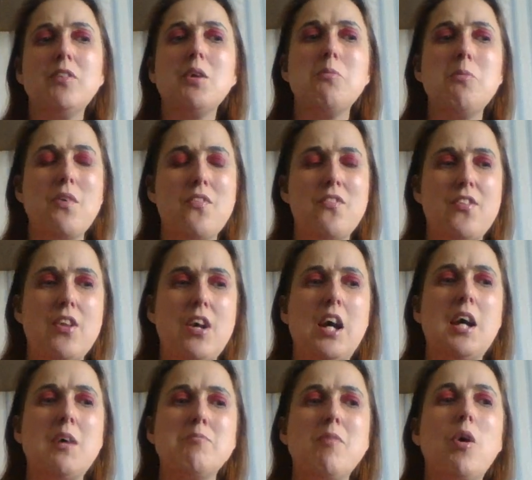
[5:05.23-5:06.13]
There was
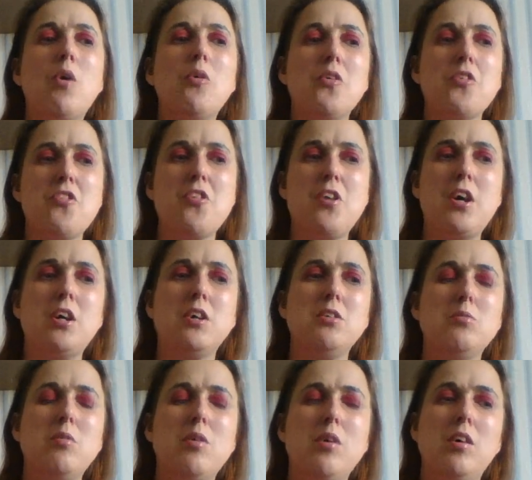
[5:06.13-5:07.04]
um,
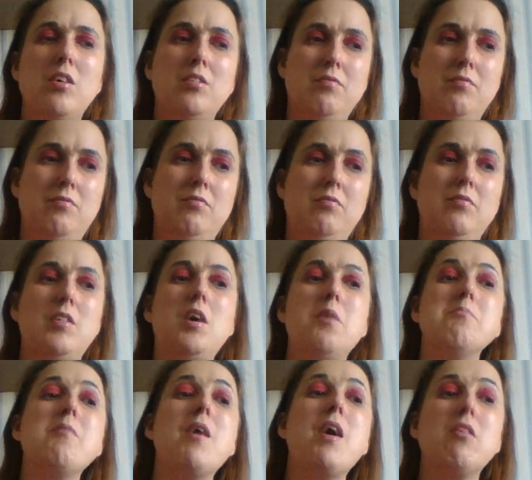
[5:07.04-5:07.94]
also a
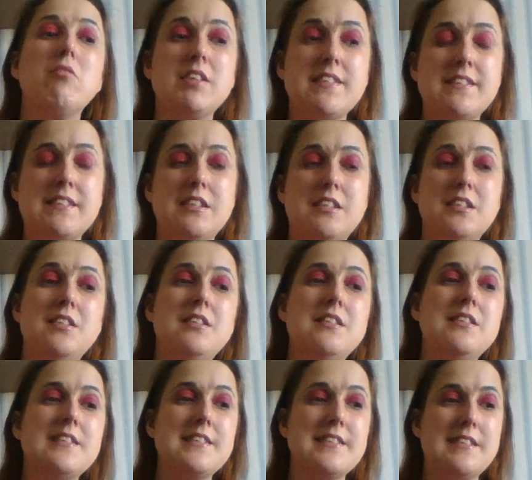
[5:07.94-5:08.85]

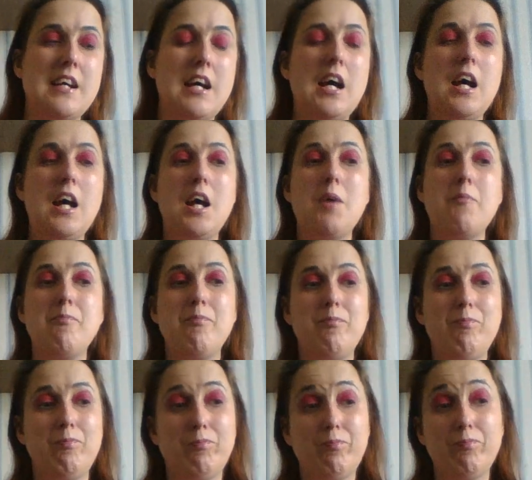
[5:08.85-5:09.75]
Morrison's um,
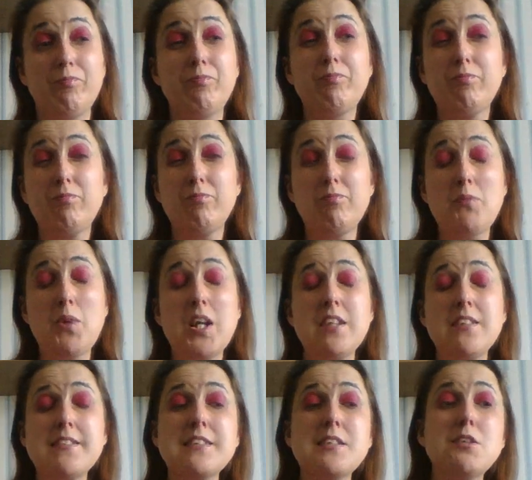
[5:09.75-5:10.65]

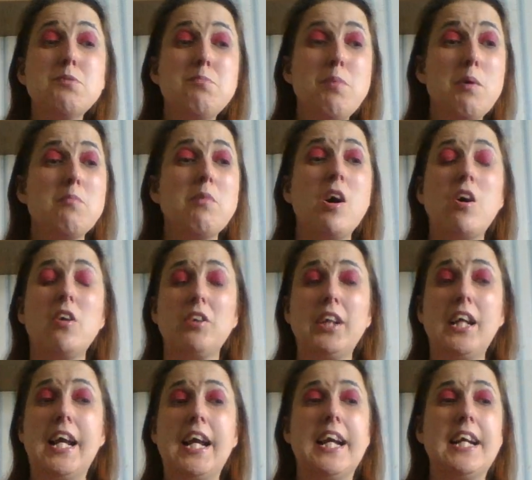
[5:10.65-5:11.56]

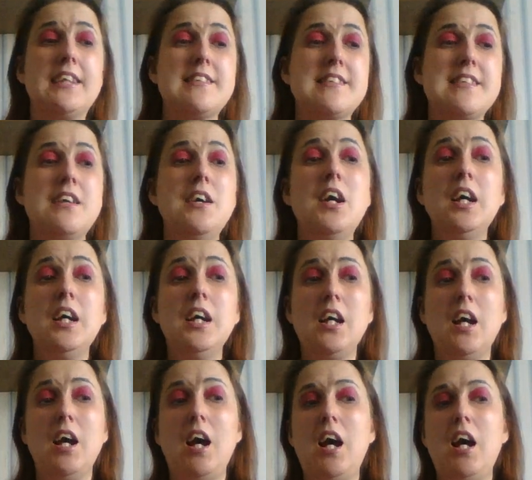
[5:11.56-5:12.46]
supermarket,
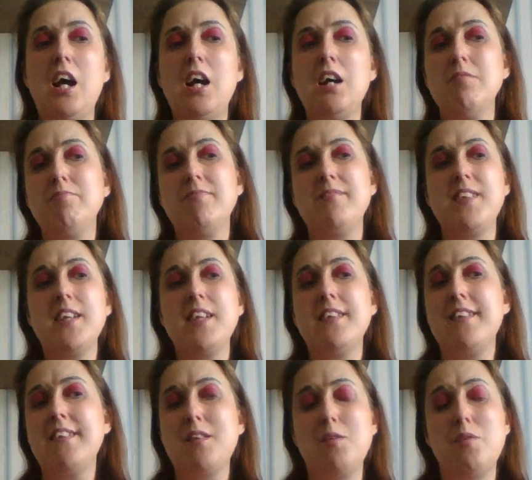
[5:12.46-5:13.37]
and
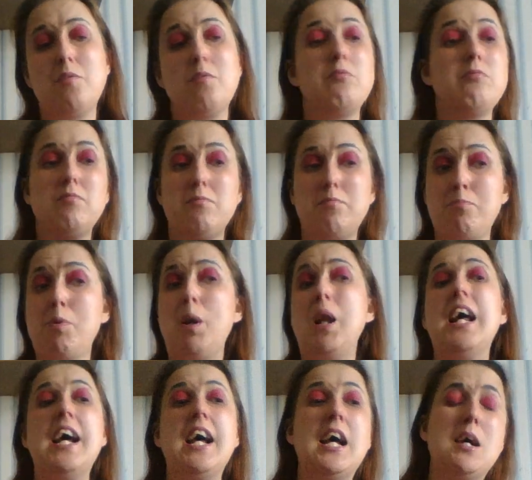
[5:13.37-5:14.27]
there's
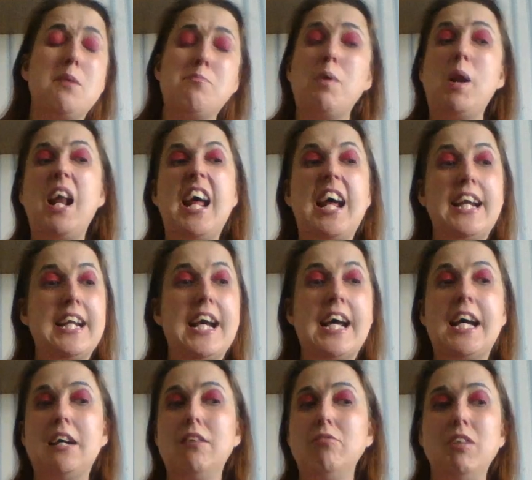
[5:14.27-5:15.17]
play, uh, play
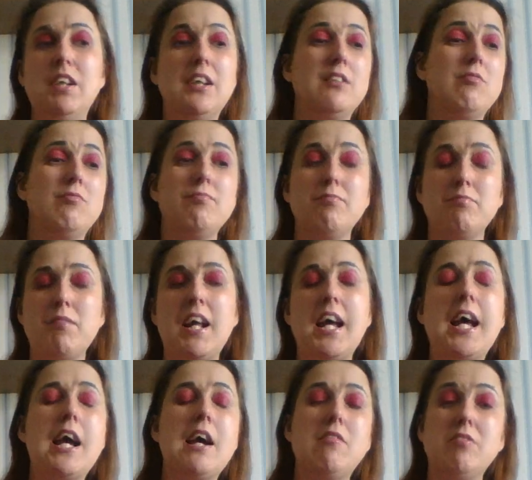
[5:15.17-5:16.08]
area,
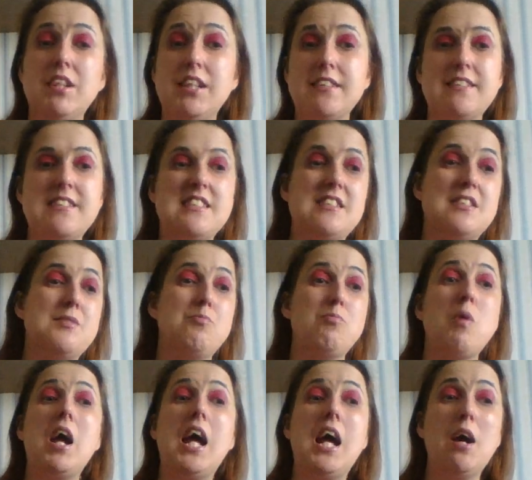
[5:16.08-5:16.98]
areas as
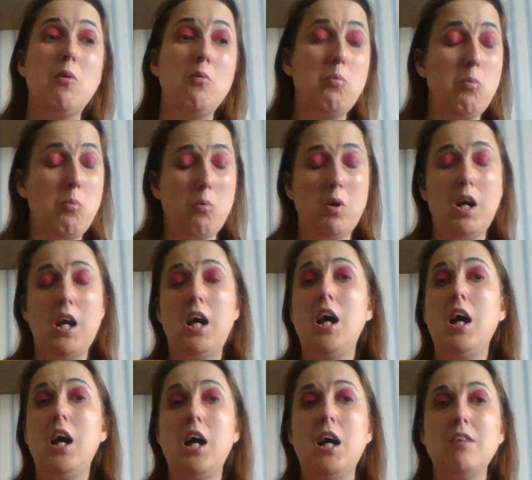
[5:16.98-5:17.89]
well,
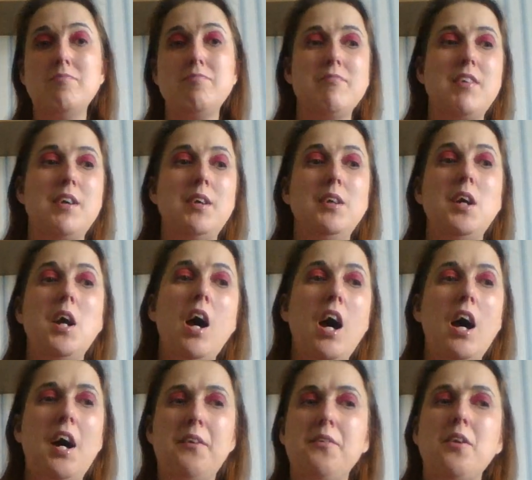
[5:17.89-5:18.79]
um,
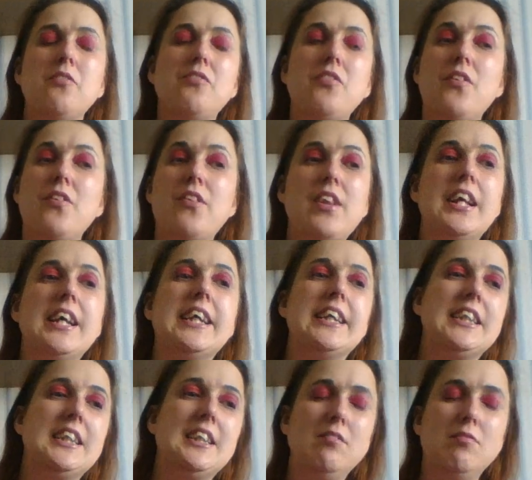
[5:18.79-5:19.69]
and
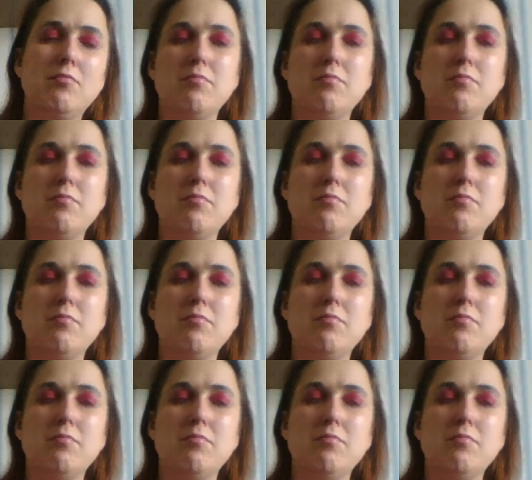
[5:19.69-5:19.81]
obviously